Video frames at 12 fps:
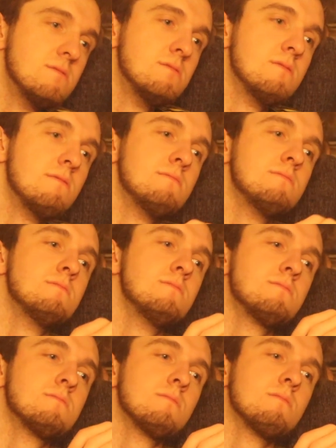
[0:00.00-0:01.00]
On
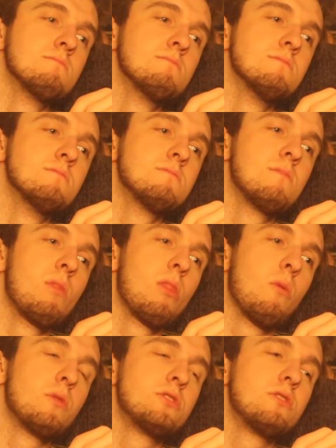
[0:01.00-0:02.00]
you.
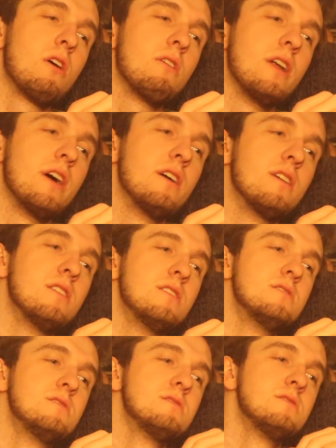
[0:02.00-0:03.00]
Where'd you go today? You were
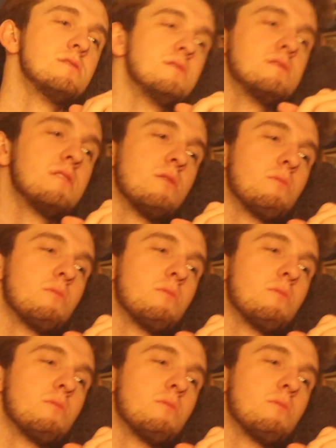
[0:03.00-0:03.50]
backing up to me.